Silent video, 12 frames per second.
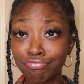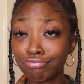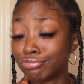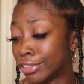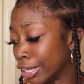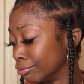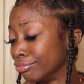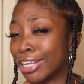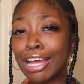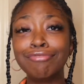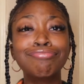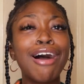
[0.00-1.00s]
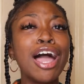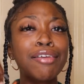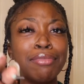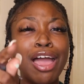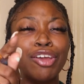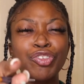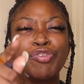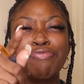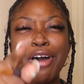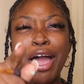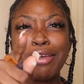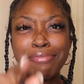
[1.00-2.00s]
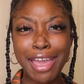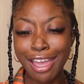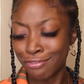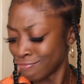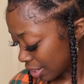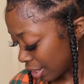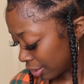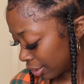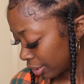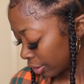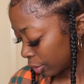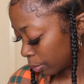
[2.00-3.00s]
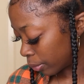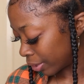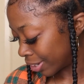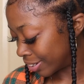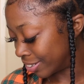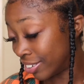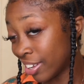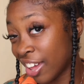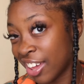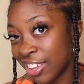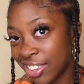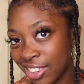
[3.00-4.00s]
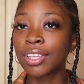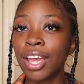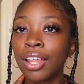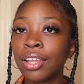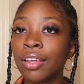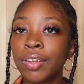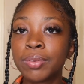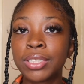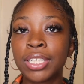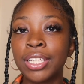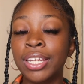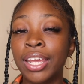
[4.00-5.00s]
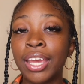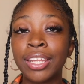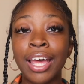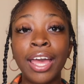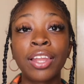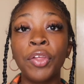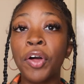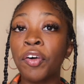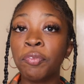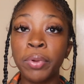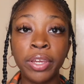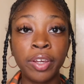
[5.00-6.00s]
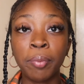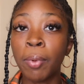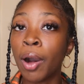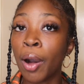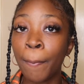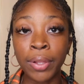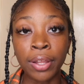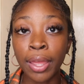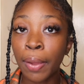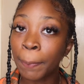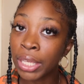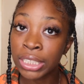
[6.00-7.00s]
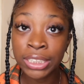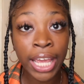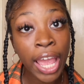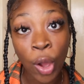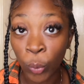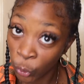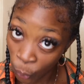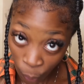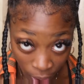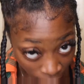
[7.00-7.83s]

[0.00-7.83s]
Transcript: That's my man. You my man." I love that little boy to death. I love him to death. I love being a mom, but let me tell you.